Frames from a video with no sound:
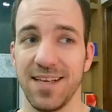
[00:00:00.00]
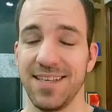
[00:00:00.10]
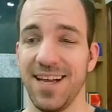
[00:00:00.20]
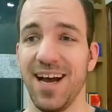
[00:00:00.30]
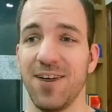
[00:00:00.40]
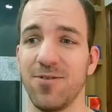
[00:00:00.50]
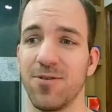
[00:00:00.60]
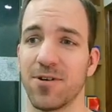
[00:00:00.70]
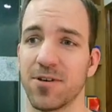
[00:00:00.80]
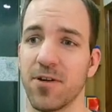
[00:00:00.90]
And
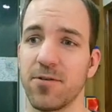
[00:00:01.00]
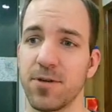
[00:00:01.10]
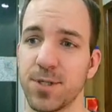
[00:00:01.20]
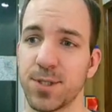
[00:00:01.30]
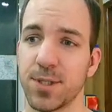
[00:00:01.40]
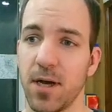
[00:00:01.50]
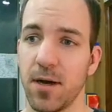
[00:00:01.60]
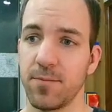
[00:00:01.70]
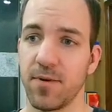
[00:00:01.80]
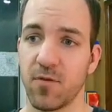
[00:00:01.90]
now our code is,
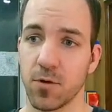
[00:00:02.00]
of